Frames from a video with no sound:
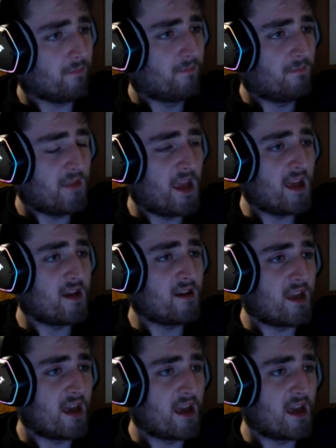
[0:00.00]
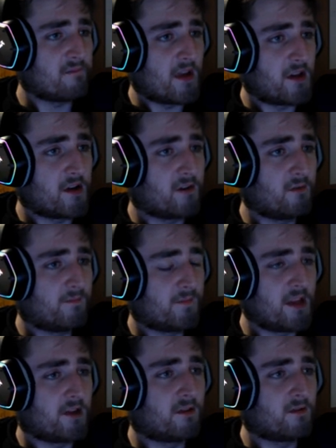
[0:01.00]
Yeah, yeah, I know, I
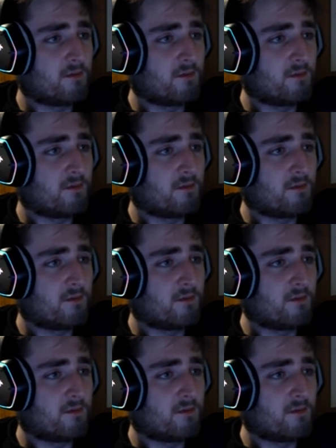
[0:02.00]
know.